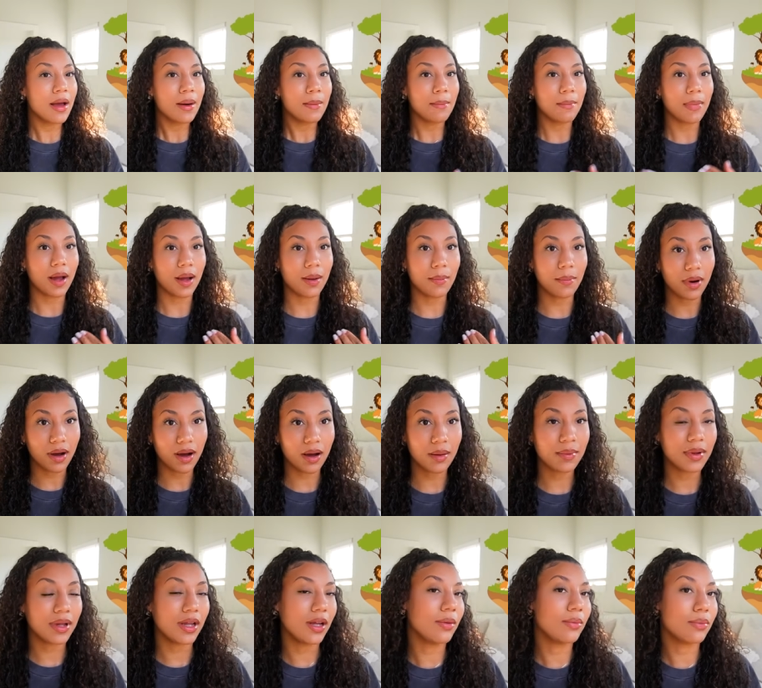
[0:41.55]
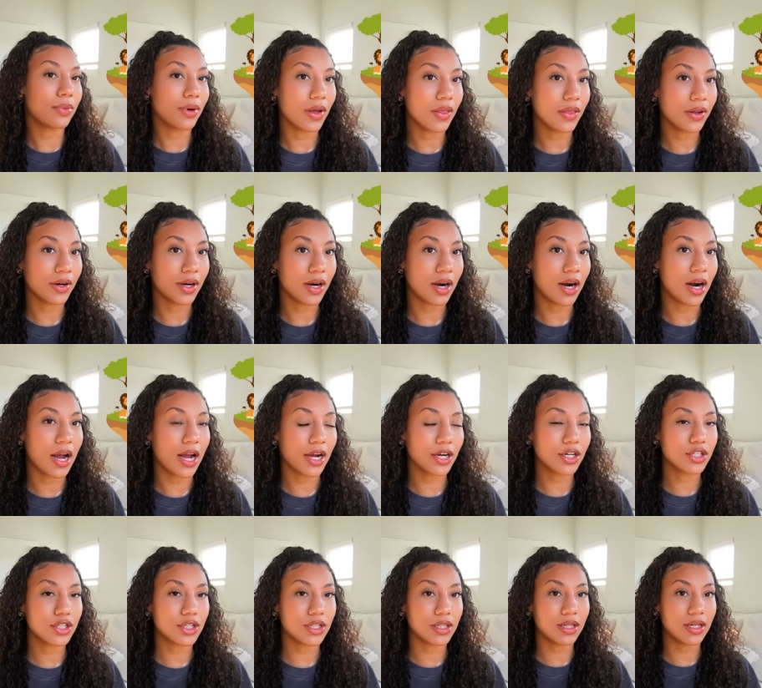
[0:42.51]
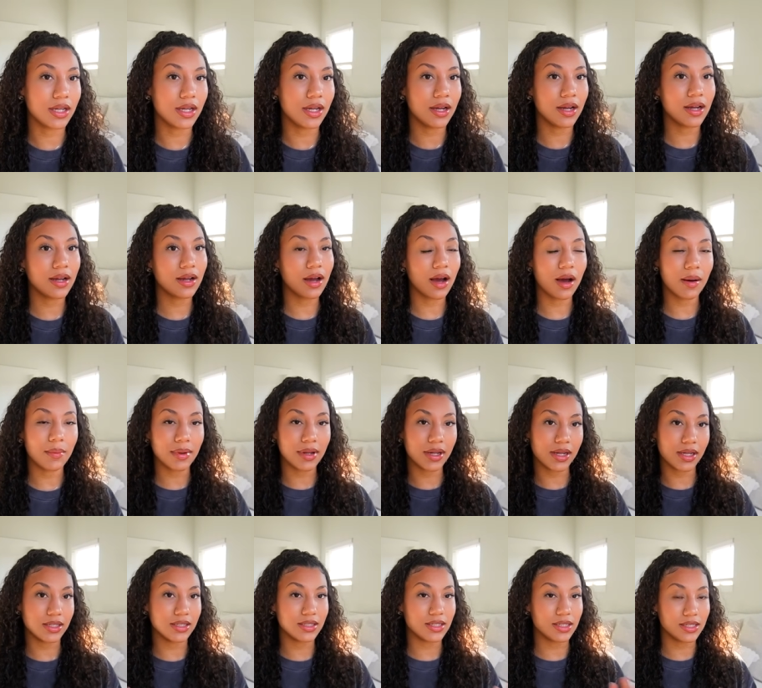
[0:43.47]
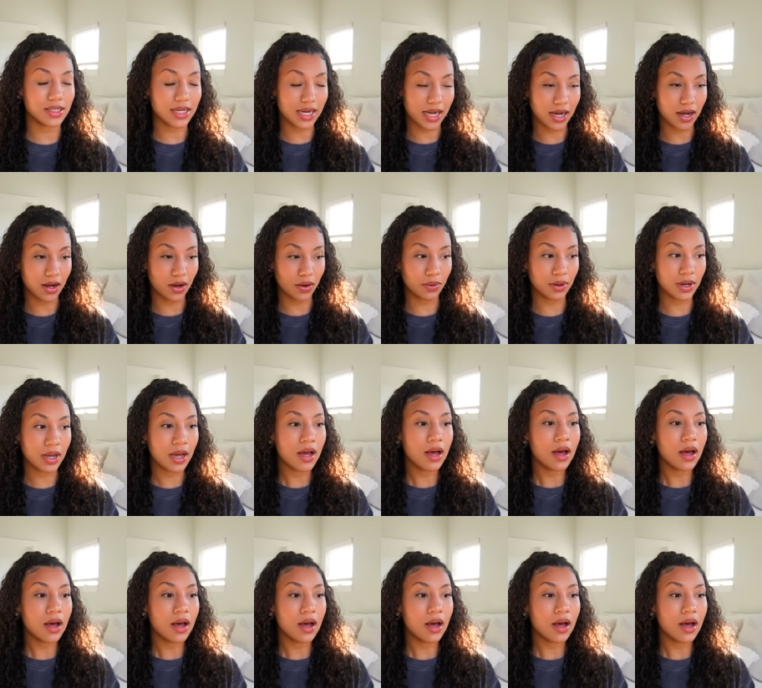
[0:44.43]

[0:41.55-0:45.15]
My mom and brother are actually coming into town